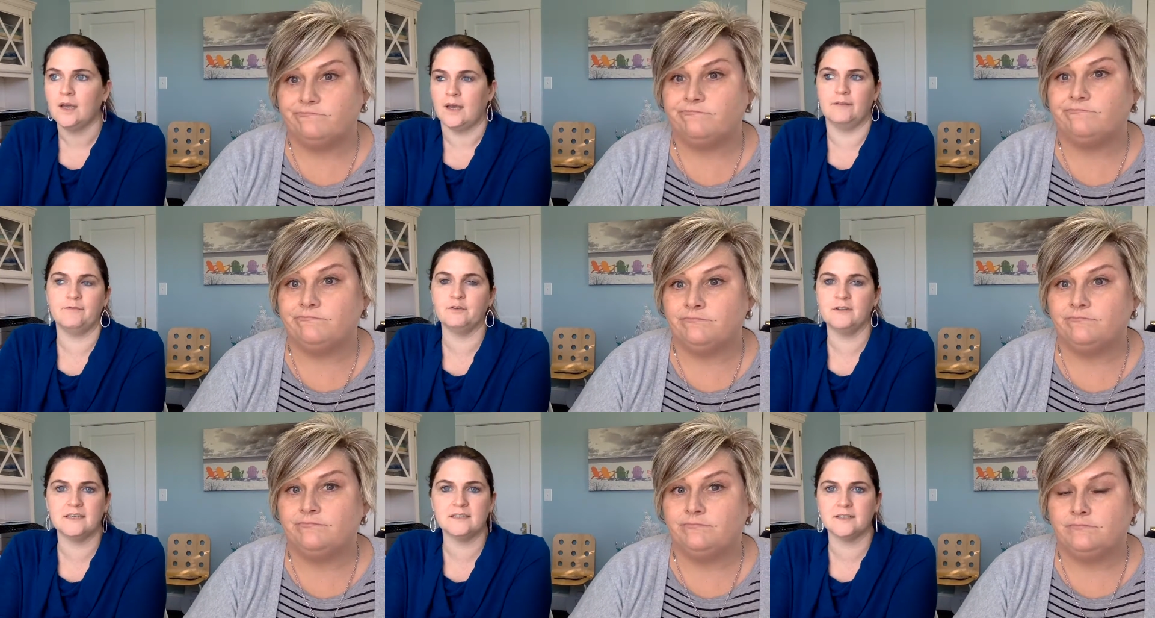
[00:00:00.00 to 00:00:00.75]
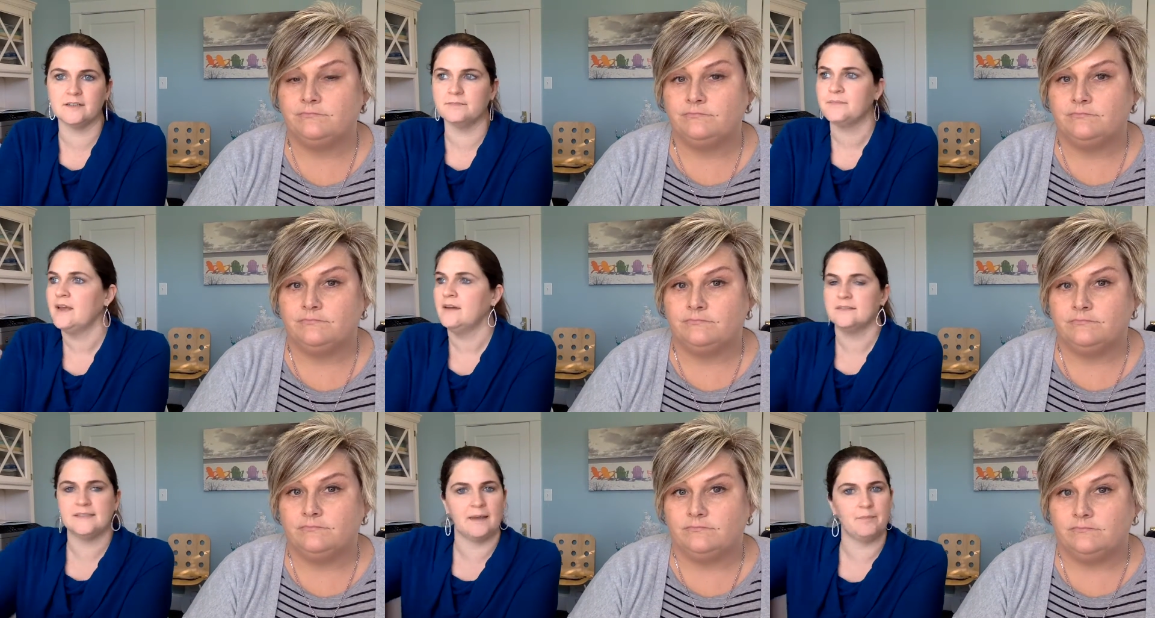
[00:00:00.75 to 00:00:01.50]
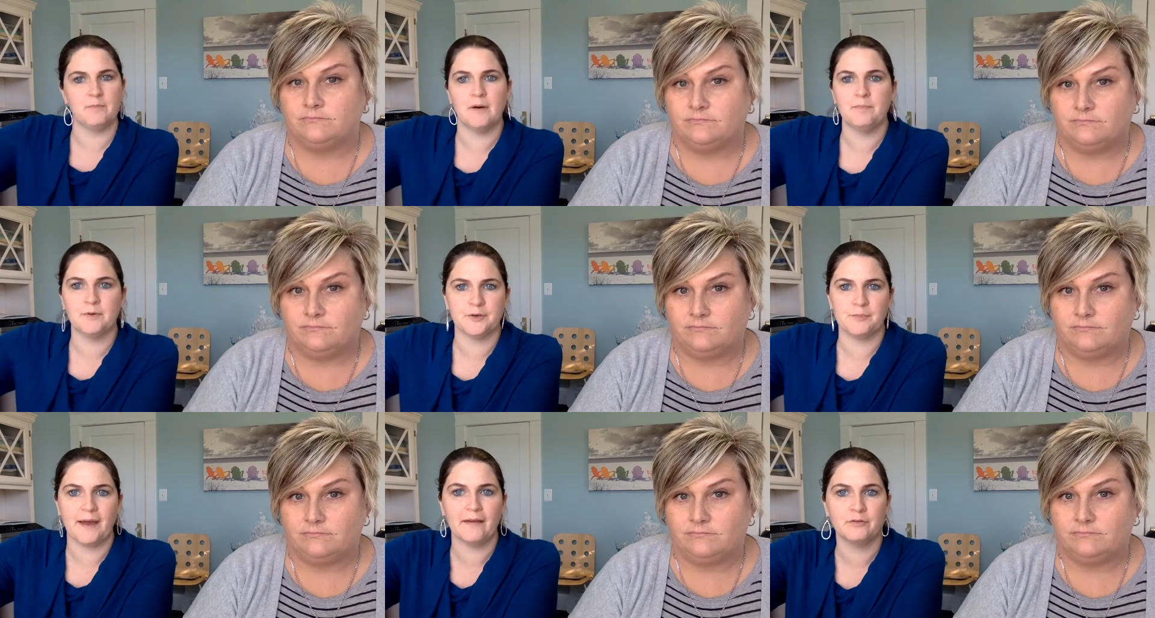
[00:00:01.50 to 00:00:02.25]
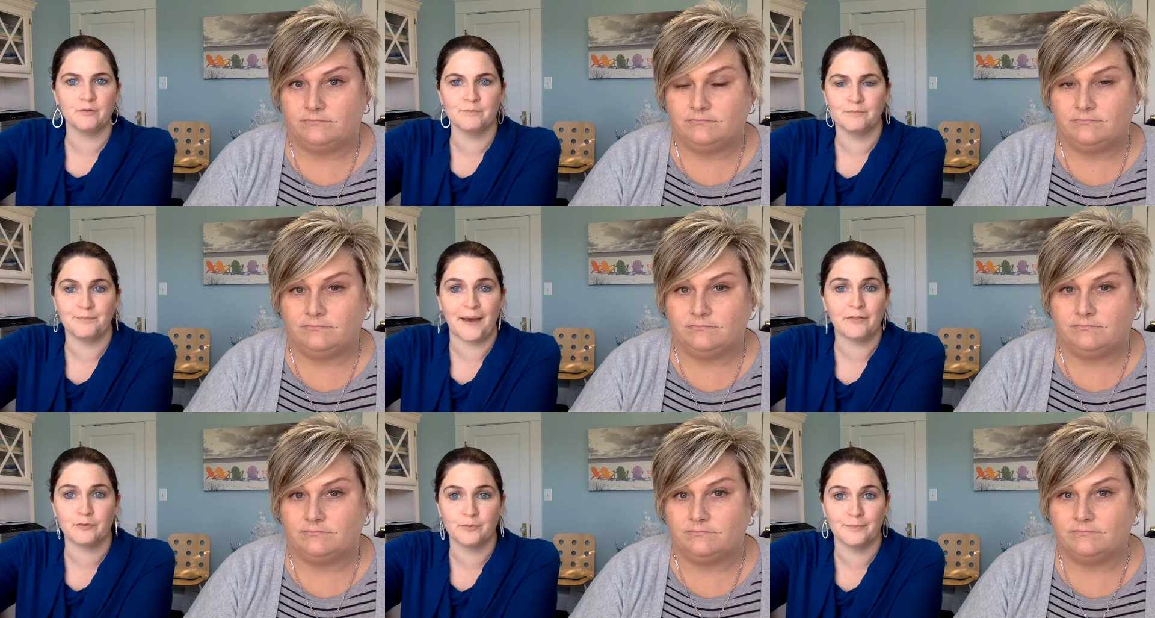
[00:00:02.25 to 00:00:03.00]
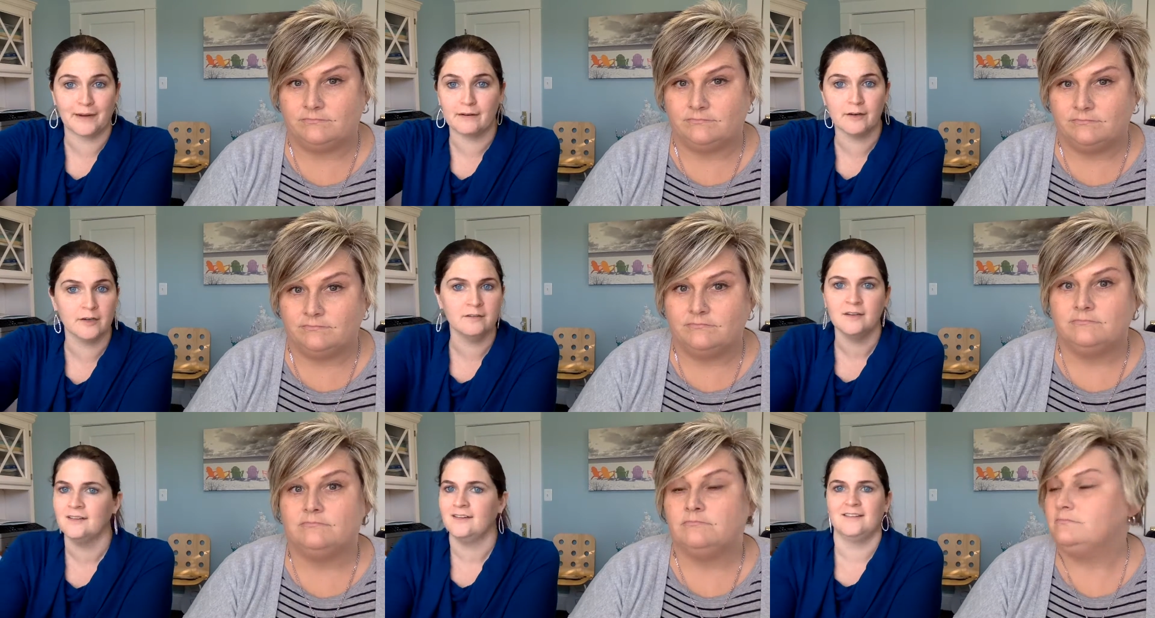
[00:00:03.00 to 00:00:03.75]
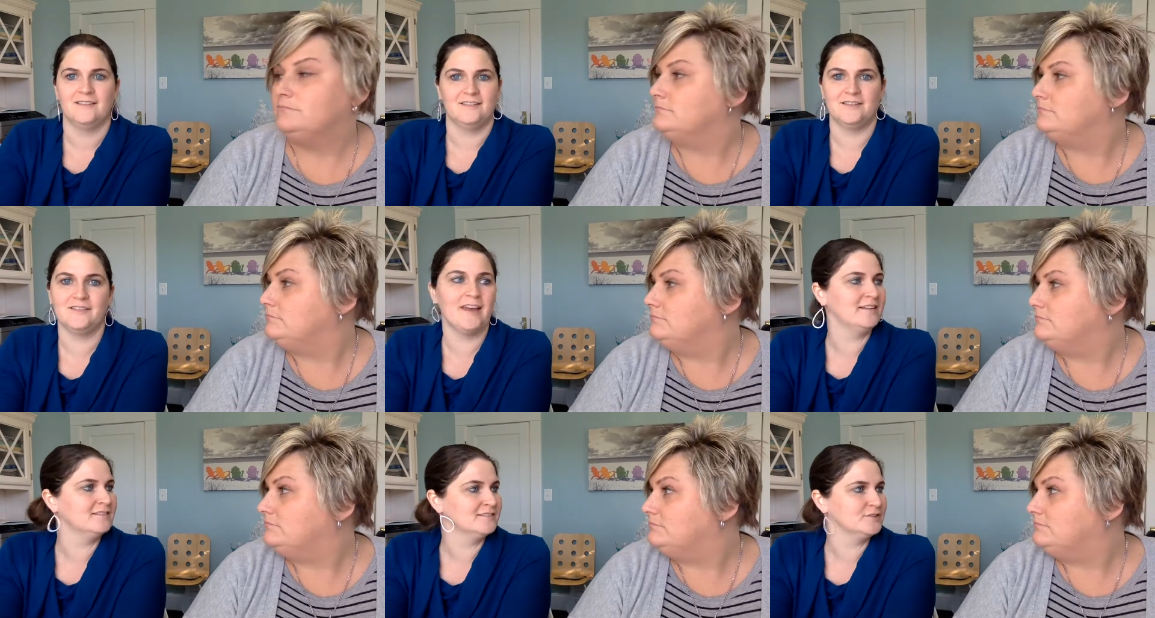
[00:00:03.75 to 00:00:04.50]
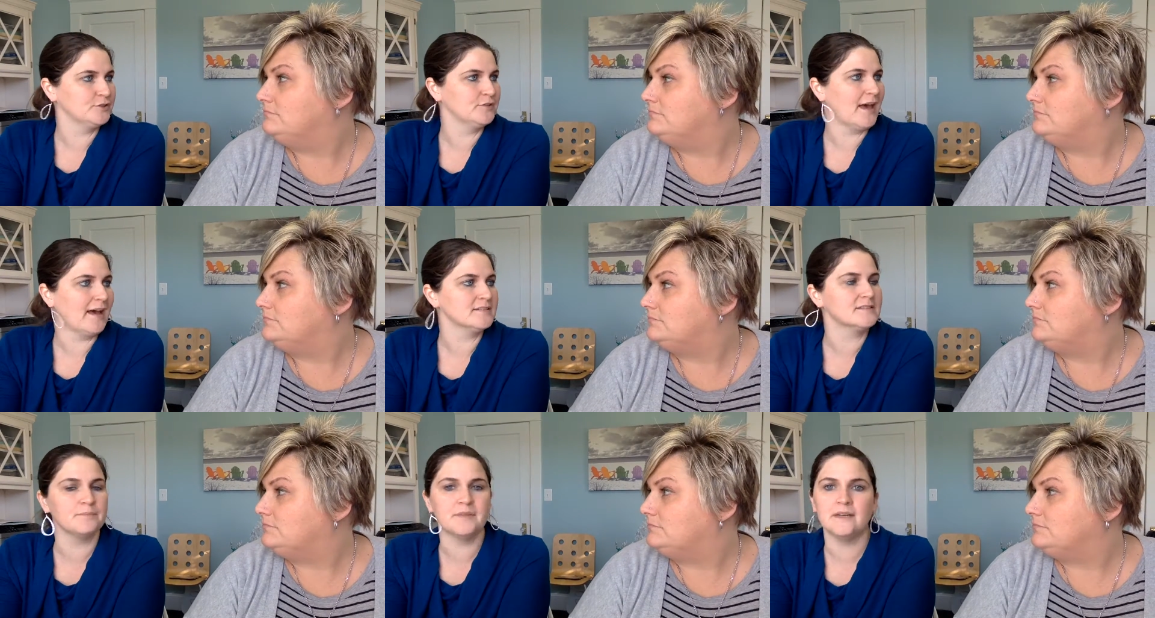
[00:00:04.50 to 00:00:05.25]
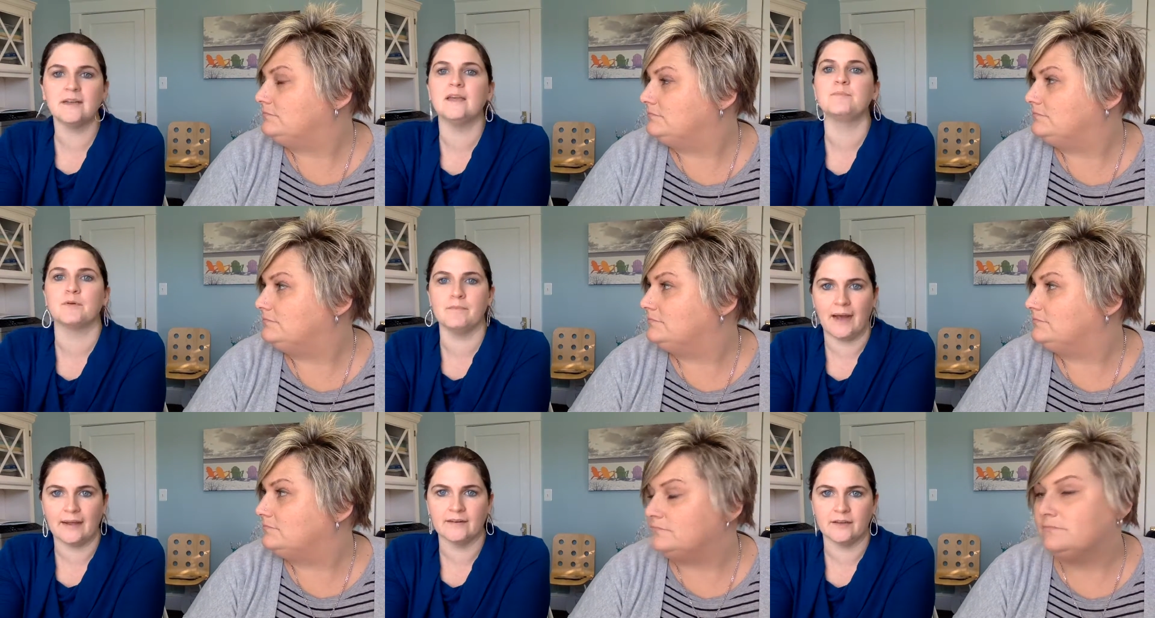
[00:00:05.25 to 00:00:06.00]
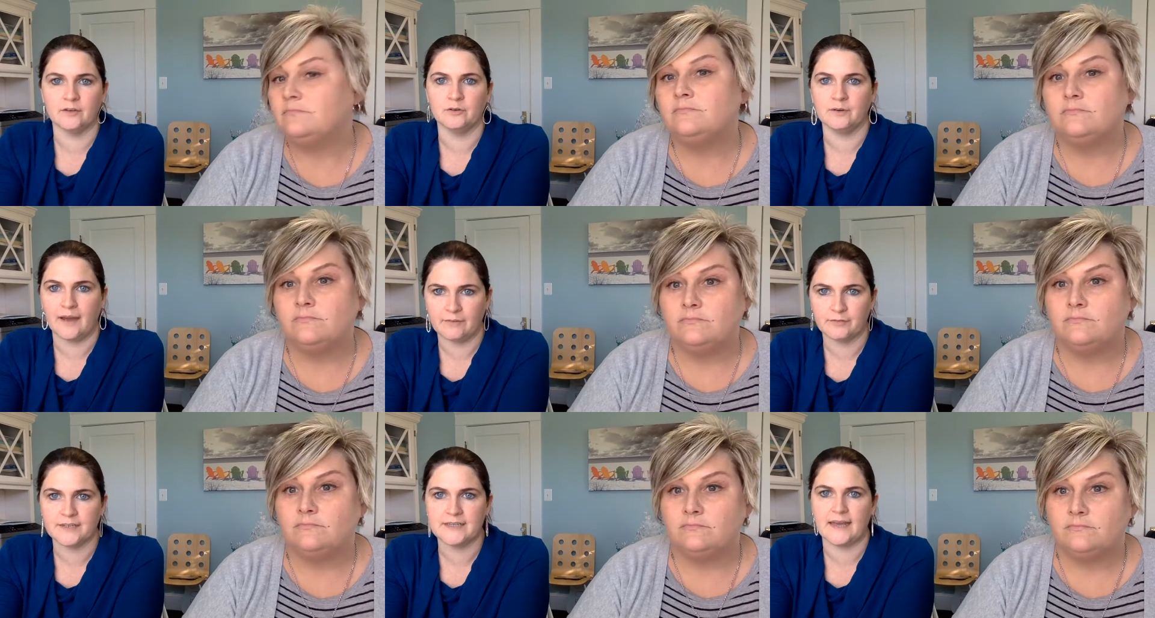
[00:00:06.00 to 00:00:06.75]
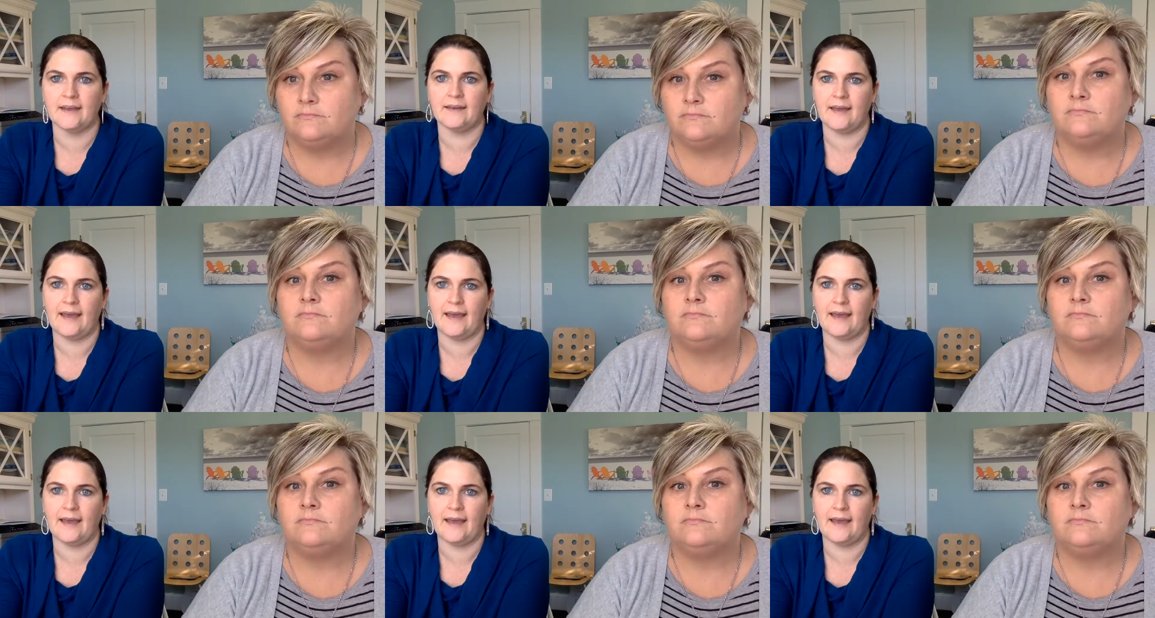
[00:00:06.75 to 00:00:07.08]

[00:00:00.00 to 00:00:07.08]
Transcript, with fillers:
Speaker 1: If you need to tape them up on your bathroom bathroom mirror, then do that. Something to keep reminding you every day.